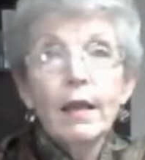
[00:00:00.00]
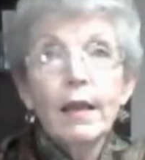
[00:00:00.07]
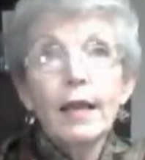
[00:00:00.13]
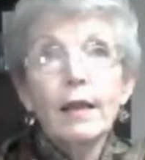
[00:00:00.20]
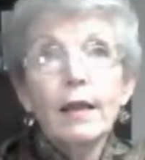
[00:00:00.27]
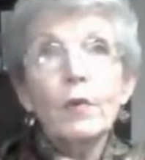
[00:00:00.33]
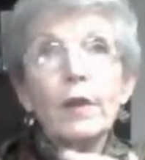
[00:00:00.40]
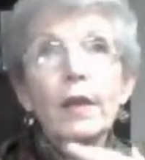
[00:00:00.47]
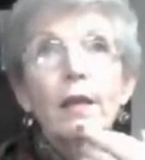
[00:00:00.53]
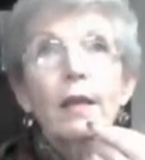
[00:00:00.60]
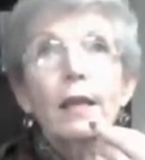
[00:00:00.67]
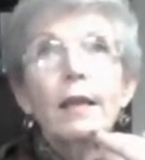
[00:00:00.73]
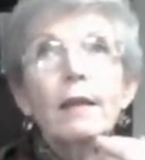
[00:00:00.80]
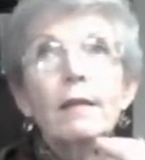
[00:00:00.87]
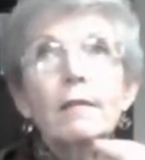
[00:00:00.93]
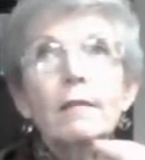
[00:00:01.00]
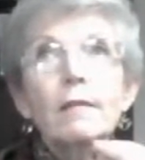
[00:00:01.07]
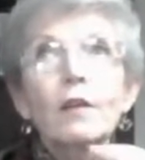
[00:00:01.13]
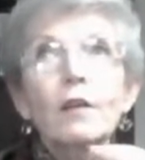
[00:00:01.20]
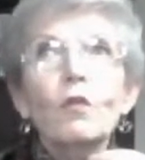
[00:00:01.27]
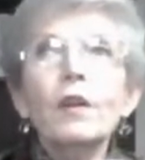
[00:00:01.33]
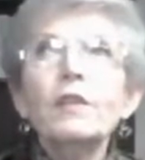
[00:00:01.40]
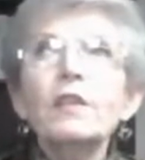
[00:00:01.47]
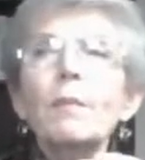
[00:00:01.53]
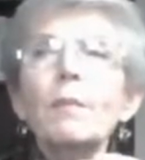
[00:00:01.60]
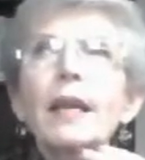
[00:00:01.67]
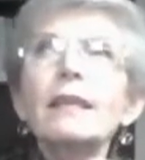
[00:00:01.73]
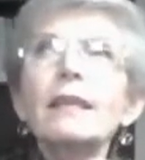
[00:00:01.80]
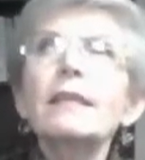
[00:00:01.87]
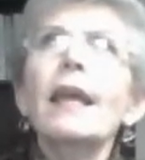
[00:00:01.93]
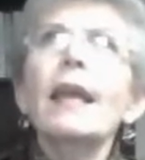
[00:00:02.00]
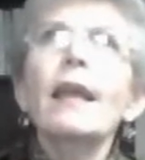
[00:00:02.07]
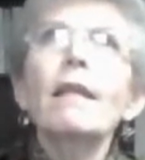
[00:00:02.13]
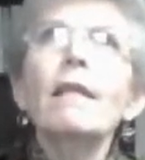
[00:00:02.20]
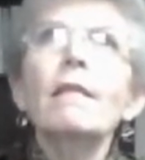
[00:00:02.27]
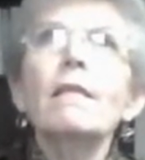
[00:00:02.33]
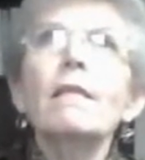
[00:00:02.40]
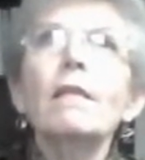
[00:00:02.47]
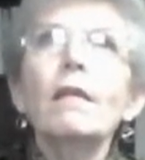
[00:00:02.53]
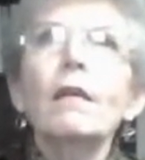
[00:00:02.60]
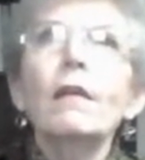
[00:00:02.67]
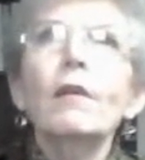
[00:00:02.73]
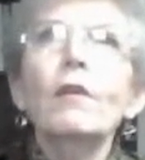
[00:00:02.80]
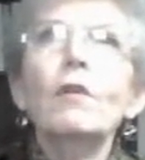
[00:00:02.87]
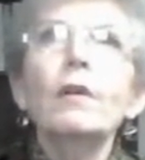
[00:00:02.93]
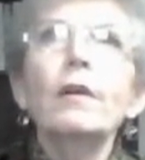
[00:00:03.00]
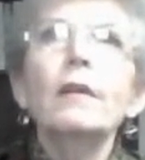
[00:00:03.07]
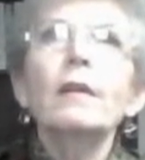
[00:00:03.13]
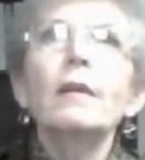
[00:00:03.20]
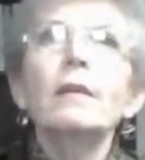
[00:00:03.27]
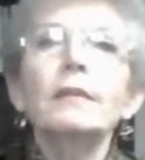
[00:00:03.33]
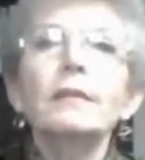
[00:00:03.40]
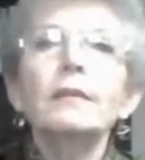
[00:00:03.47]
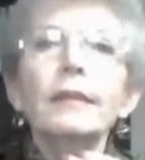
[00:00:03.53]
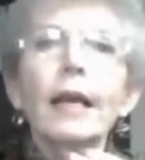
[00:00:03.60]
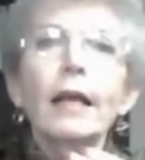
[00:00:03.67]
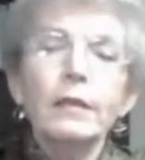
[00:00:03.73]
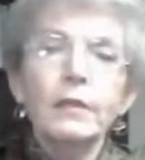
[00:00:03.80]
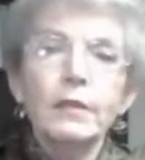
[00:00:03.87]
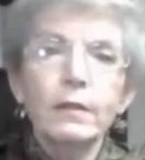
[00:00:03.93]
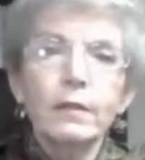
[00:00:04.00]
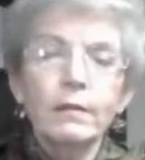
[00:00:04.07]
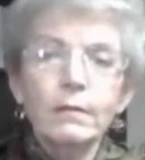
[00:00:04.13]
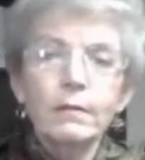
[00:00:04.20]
And we need, in order to maintain a good skeleton,